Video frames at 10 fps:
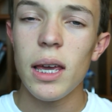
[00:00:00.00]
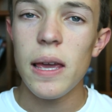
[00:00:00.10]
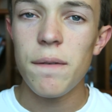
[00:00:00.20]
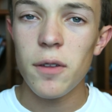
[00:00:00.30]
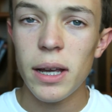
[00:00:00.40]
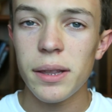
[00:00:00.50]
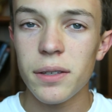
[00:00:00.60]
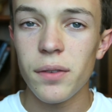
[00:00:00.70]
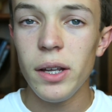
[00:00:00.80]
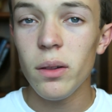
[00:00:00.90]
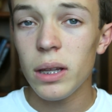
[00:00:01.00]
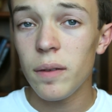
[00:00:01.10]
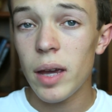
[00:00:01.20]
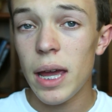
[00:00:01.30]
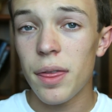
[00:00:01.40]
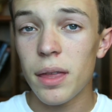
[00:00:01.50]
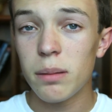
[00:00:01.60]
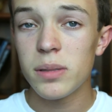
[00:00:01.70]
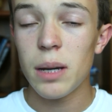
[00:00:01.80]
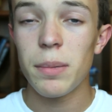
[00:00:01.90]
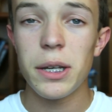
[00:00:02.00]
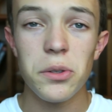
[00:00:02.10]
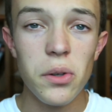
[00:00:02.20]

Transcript: If you like this video, leave a thumbs up and